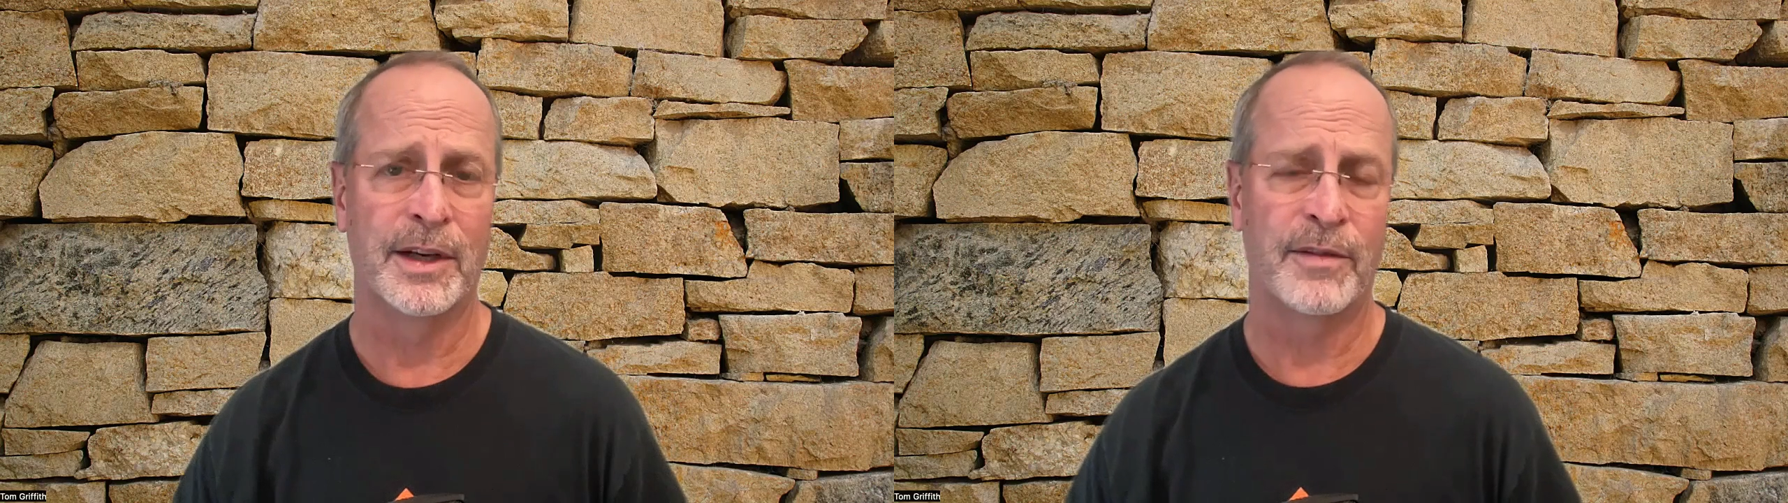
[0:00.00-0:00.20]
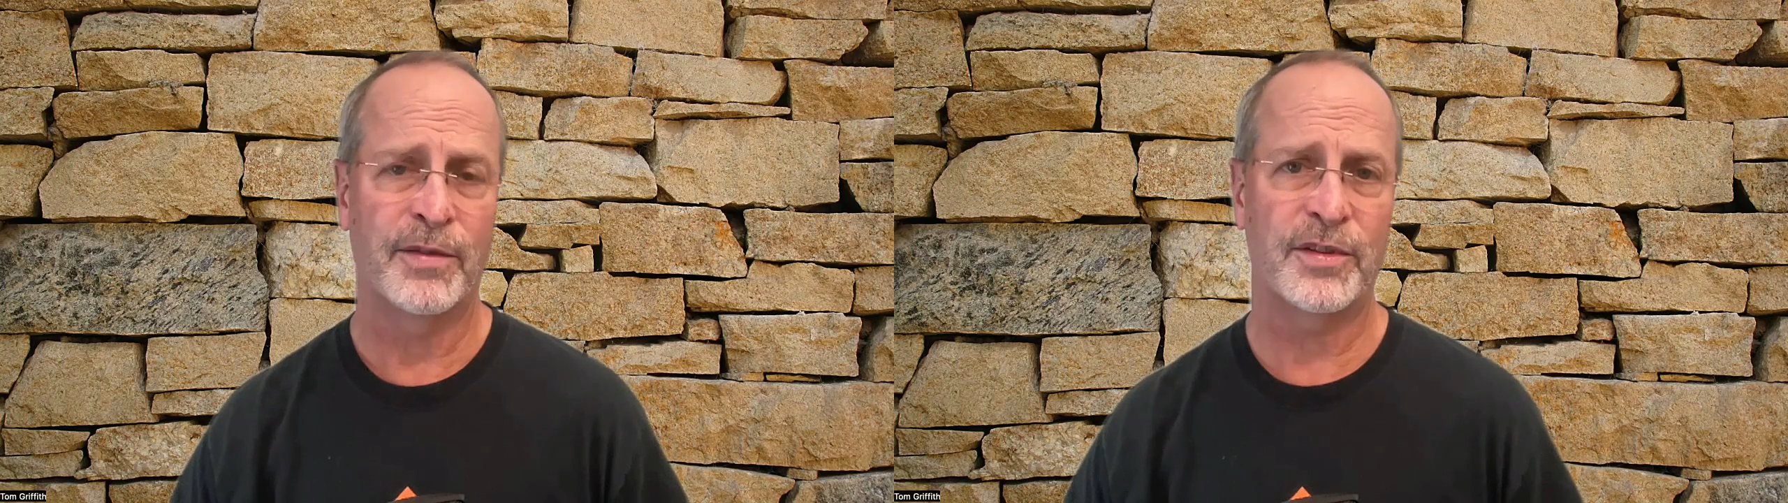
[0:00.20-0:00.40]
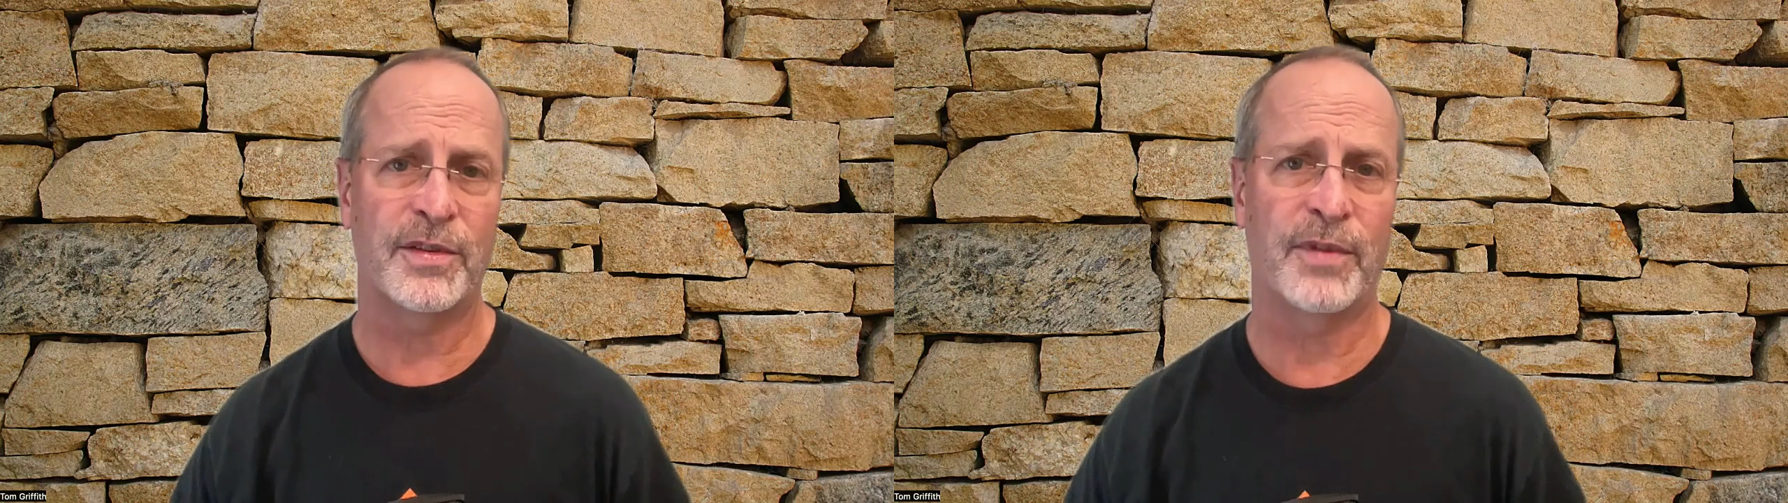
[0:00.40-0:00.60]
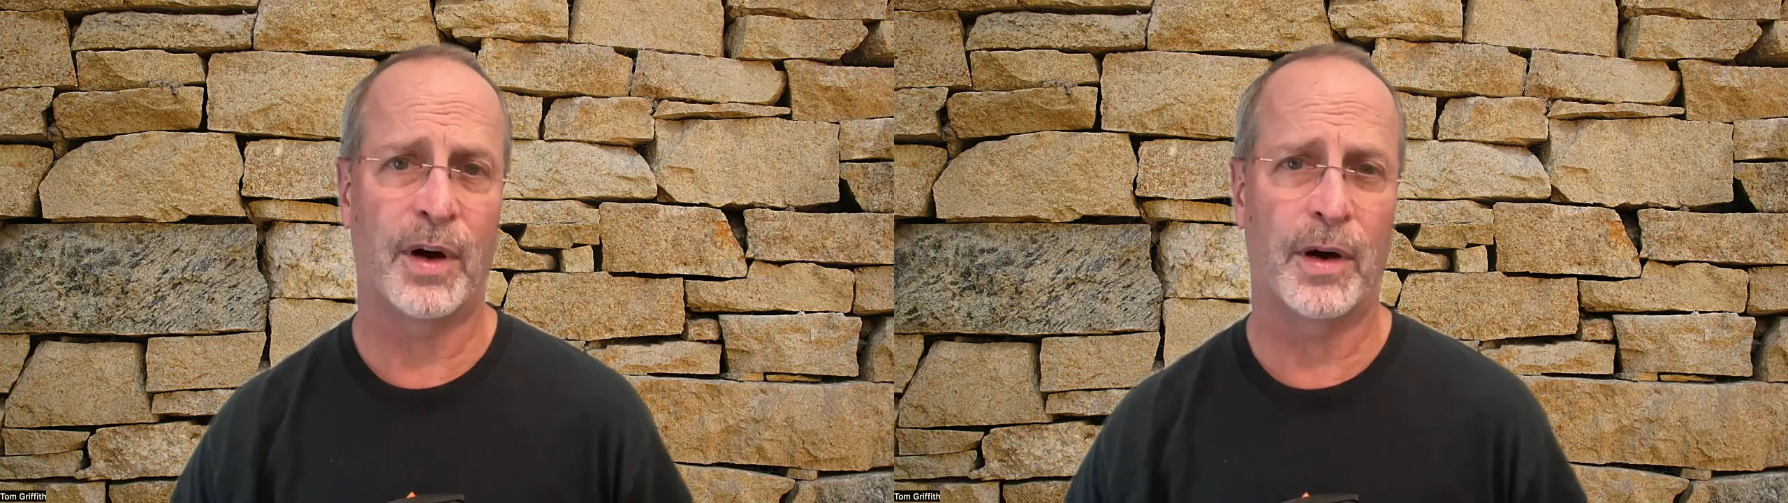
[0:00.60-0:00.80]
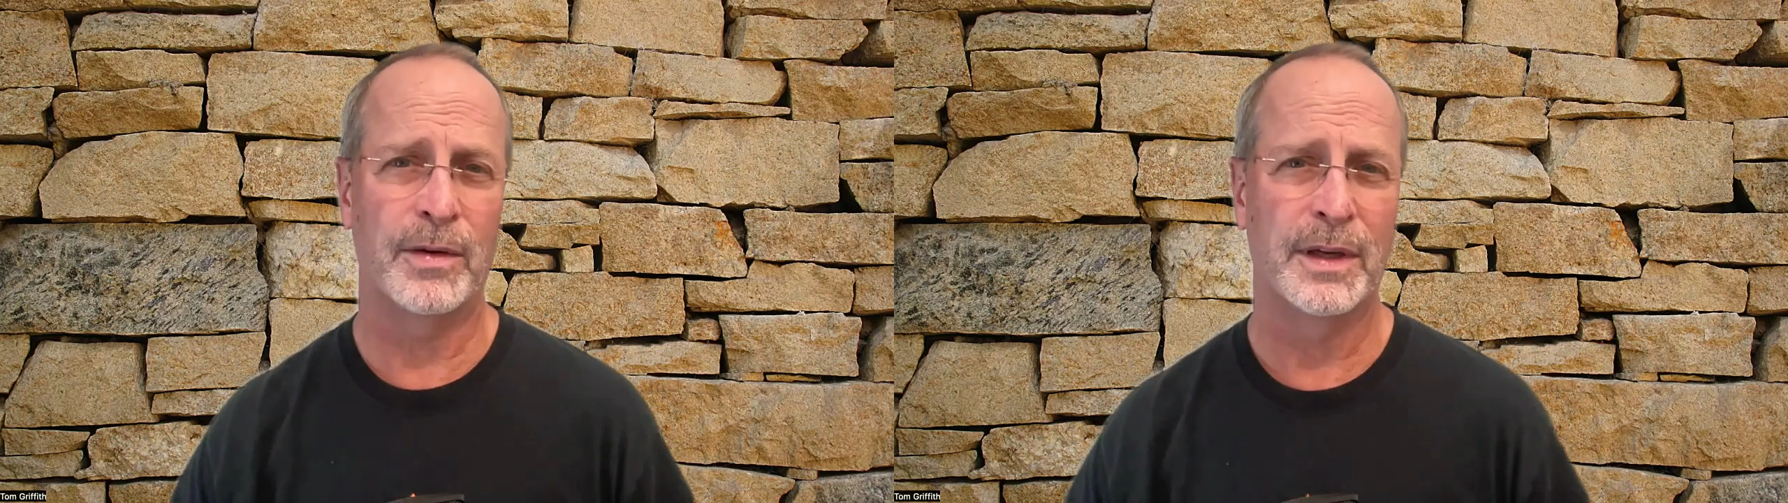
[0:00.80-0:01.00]
First of
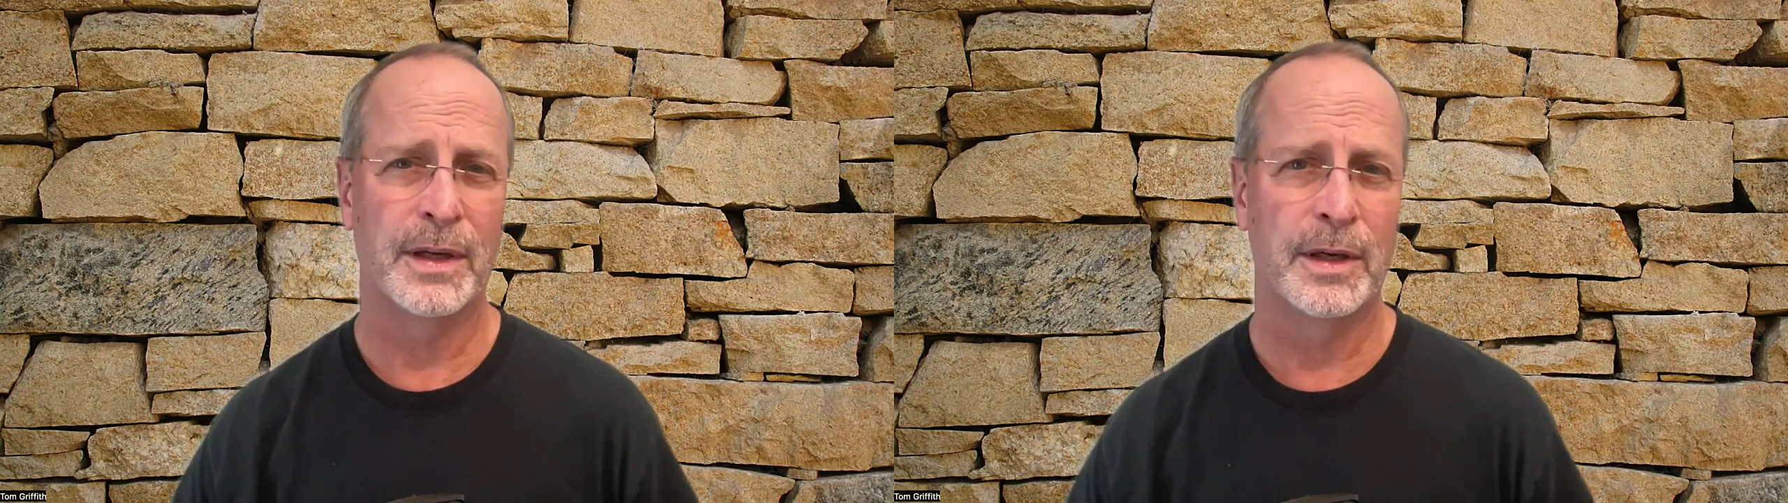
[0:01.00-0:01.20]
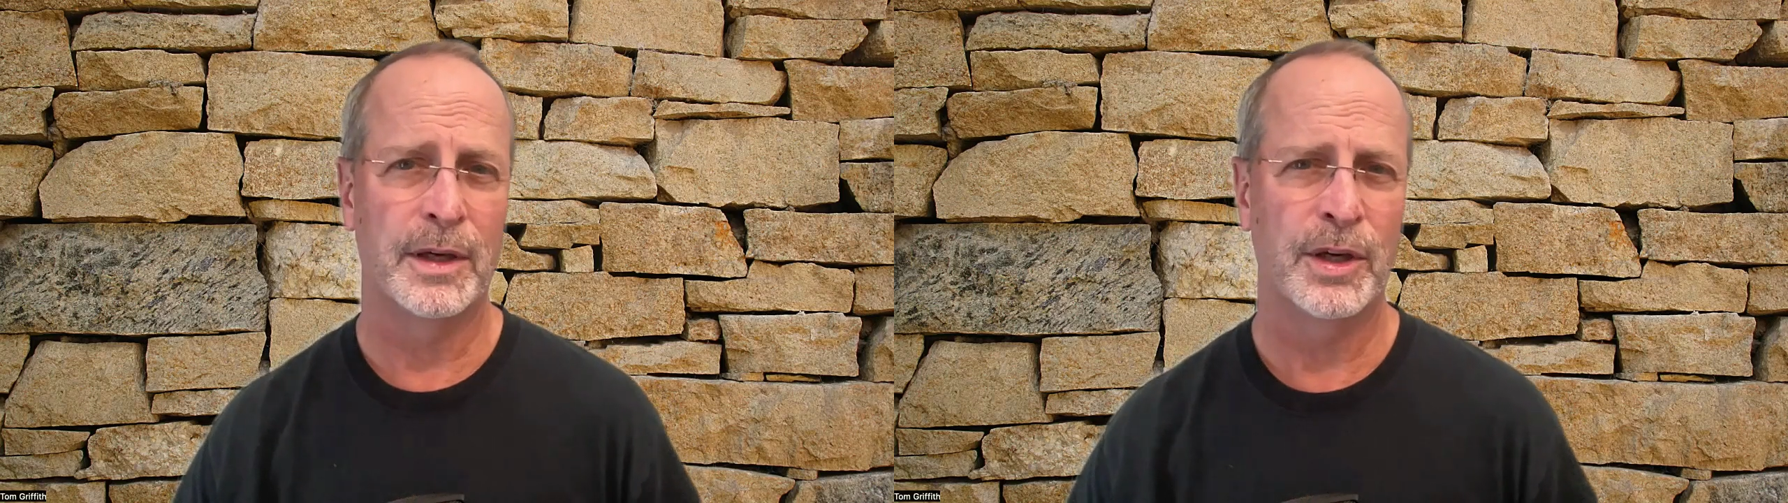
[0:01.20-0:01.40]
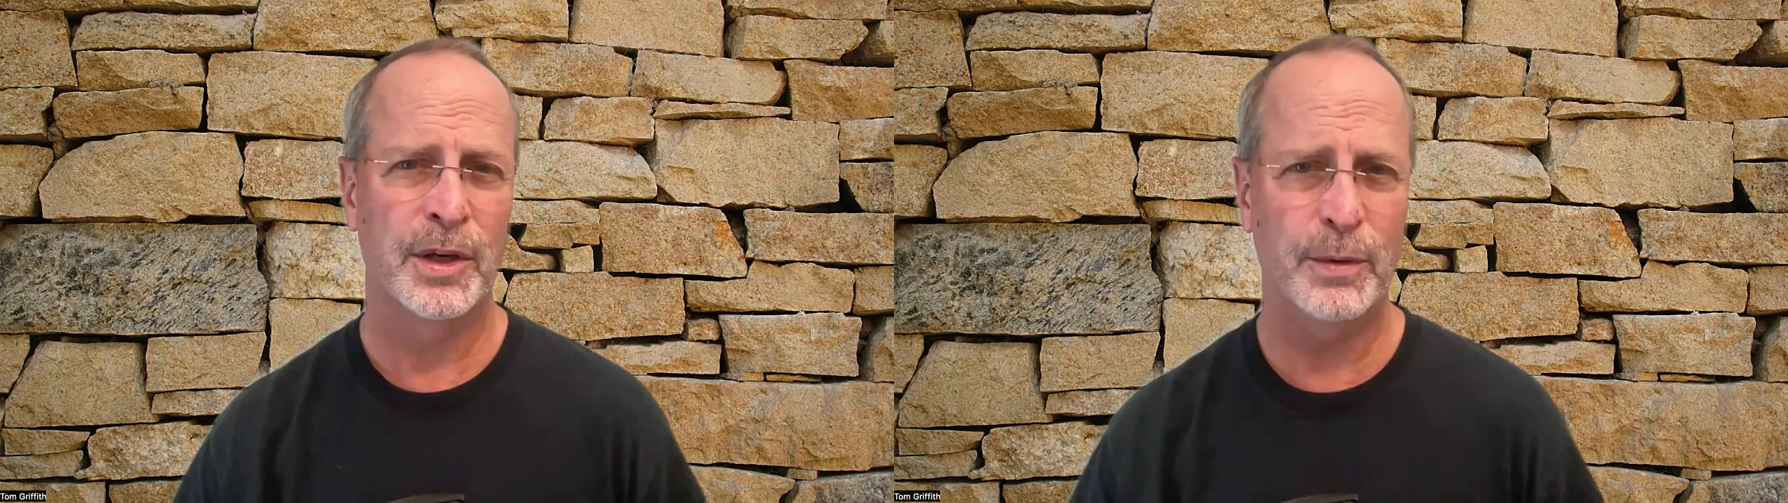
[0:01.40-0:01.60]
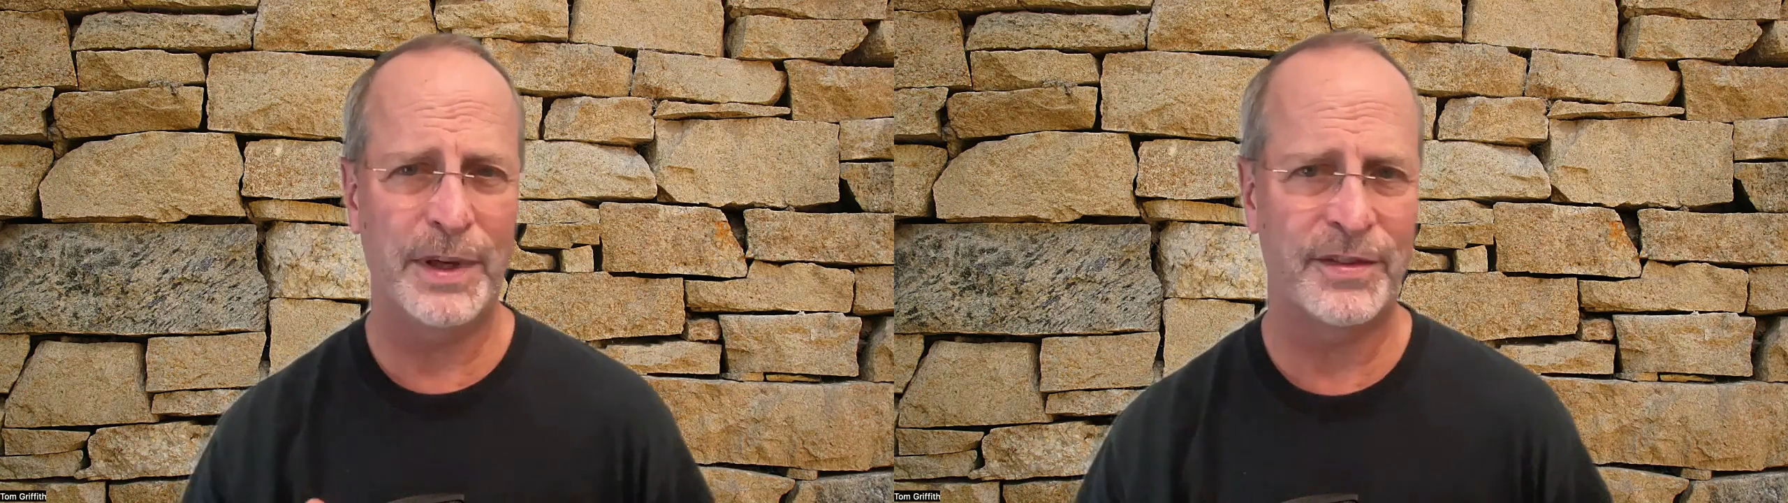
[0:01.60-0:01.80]
all, who